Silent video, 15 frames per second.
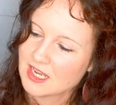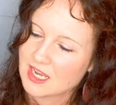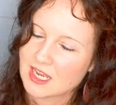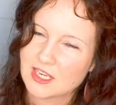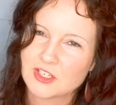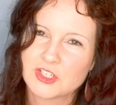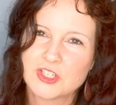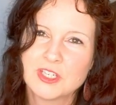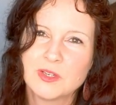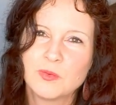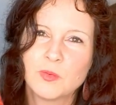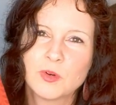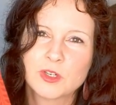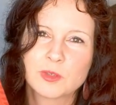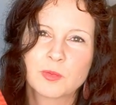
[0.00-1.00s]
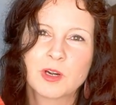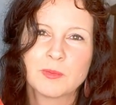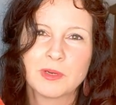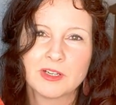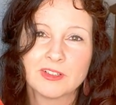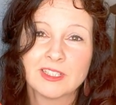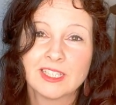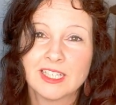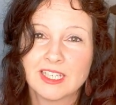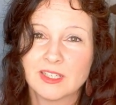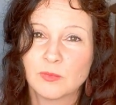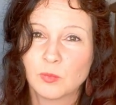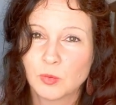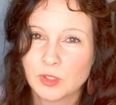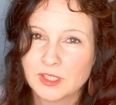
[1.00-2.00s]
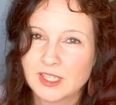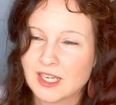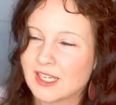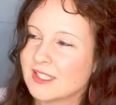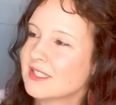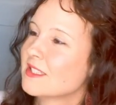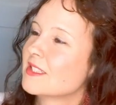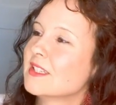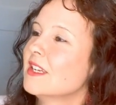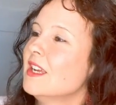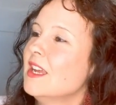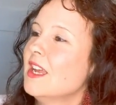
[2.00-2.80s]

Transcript: and she worked primarily in woodcuts.